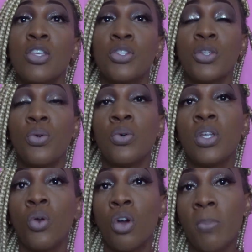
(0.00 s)
So
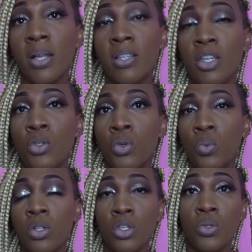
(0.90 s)
the cocoa butter, you
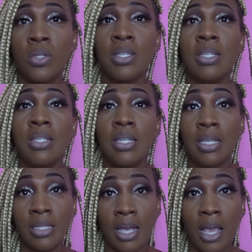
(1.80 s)
don't want to use it in the
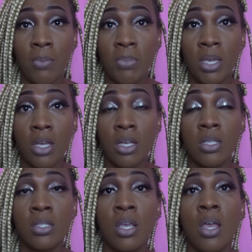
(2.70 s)
daytime,
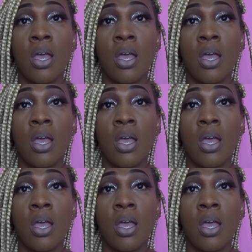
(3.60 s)
because